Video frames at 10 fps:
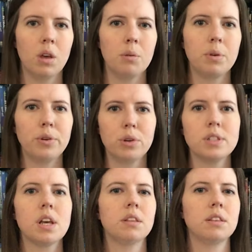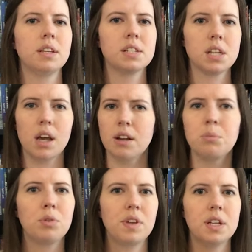But you can tell that the entire
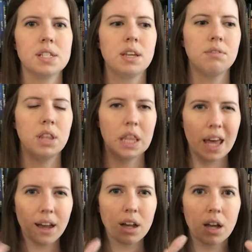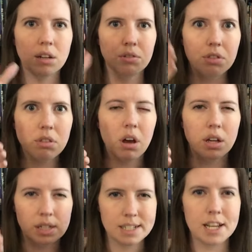movie is given that kind of thought
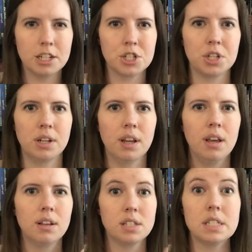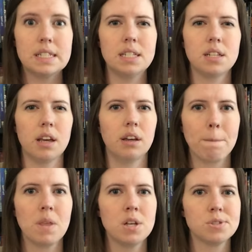and attention to detail
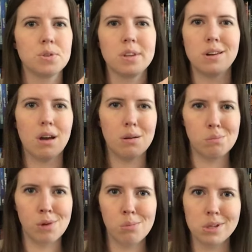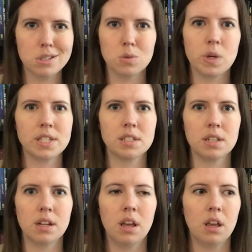so that not a moment is
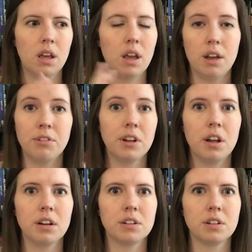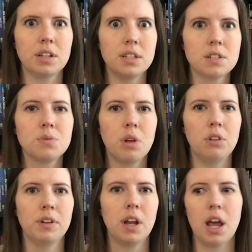wasted. Every character is
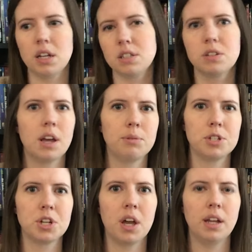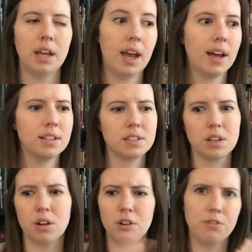relevant, has their time to shine, has
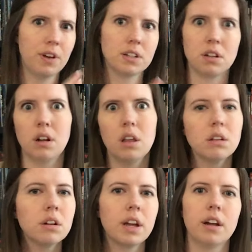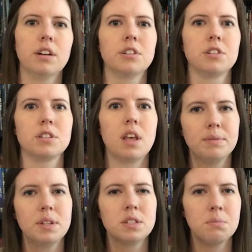their effect on other characters.
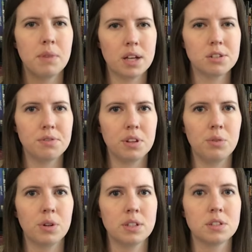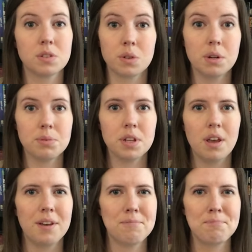It's a masterfully written script,
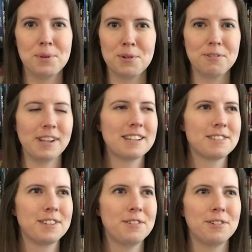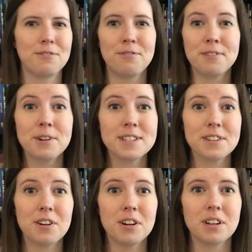beautifully executed voice
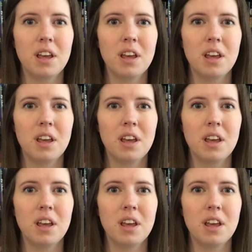art.